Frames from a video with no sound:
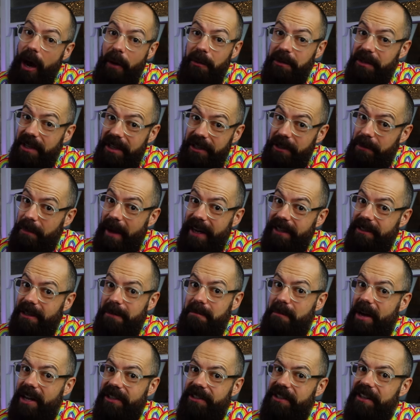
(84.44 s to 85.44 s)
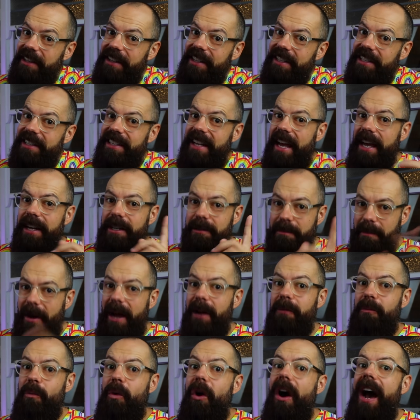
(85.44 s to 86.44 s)
I wasn't expecting much at this stage,
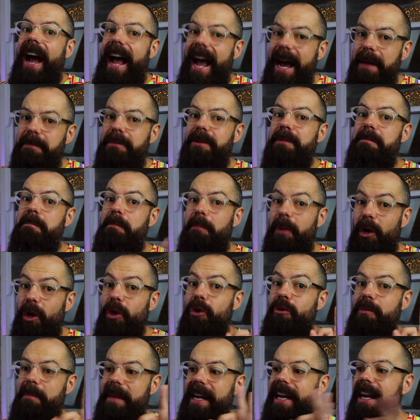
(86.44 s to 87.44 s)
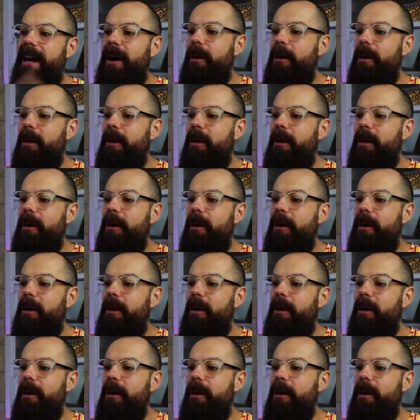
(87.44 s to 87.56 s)
but what happened blew me